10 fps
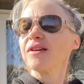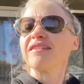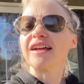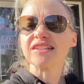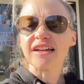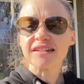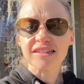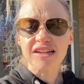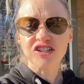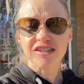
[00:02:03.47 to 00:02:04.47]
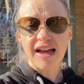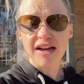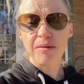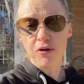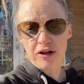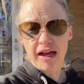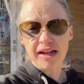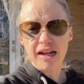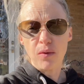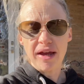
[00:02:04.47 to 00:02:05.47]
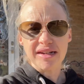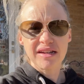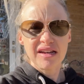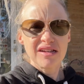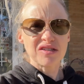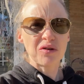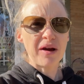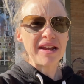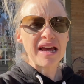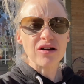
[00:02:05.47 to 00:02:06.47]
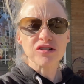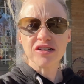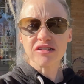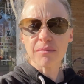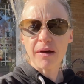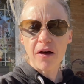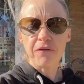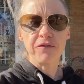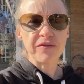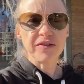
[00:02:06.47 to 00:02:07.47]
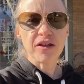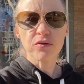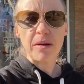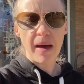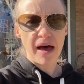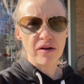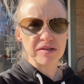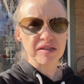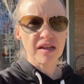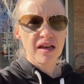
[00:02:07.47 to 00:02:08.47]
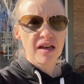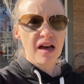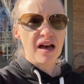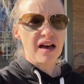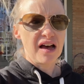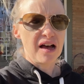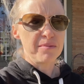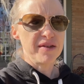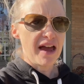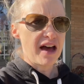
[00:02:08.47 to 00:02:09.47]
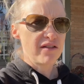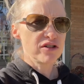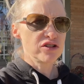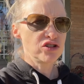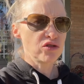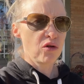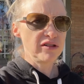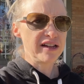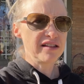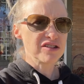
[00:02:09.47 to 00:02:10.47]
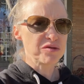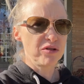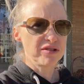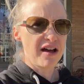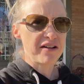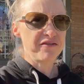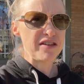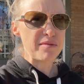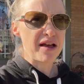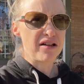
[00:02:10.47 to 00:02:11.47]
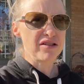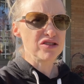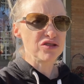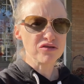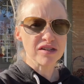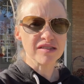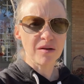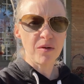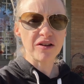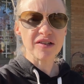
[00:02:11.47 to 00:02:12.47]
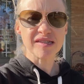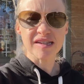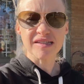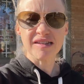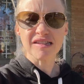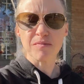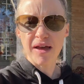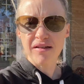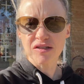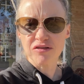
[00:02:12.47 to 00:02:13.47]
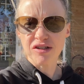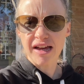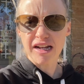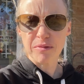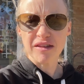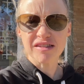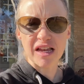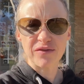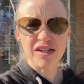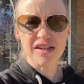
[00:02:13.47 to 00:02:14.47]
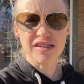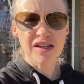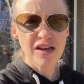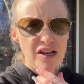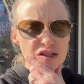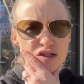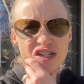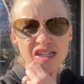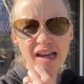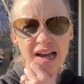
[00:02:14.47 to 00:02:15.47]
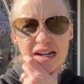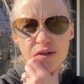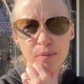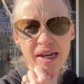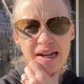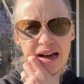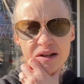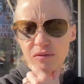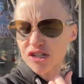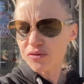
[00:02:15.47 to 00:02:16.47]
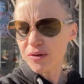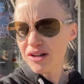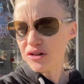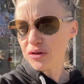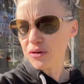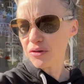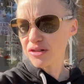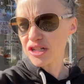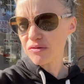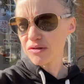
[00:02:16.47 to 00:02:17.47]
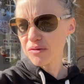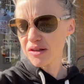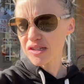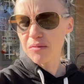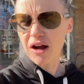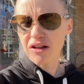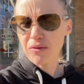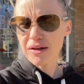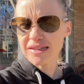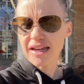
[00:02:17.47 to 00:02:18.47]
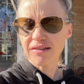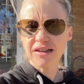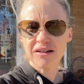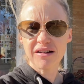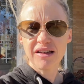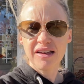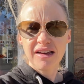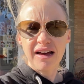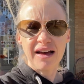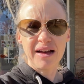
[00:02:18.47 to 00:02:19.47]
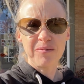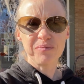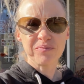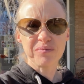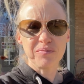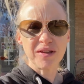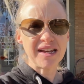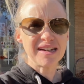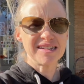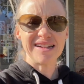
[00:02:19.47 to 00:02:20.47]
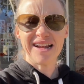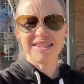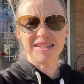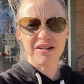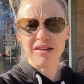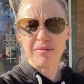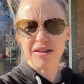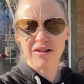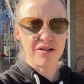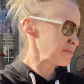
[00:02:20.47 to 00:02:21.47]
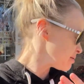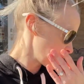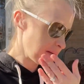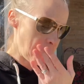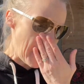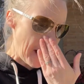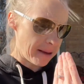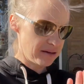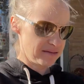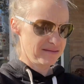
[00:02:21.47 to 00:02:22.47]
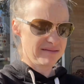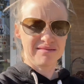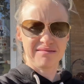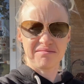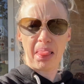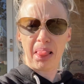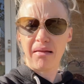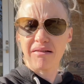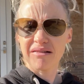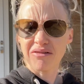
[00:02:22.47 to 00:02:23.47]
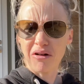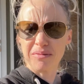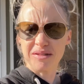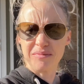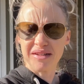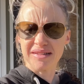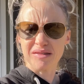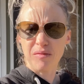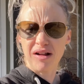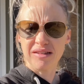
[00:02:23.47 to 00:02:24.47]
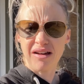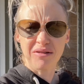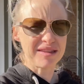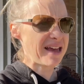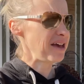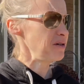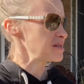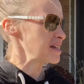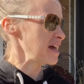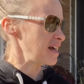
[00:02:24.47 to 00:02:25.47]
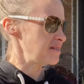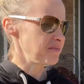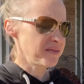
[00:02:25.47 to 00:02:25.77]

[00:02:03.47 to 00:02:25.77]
That's not to say she's not going to put on any weight. So right now she's about 53 pounds. The average Old English Bulldog female is usually somewhere in the 60s. Males usually end up in the 70s. So she's kind of a peanut, which we knew she was one of the smaller ones out of the litter. But that doesn't necessarily mean they're going to grow up to be a small dog. What the hell is that?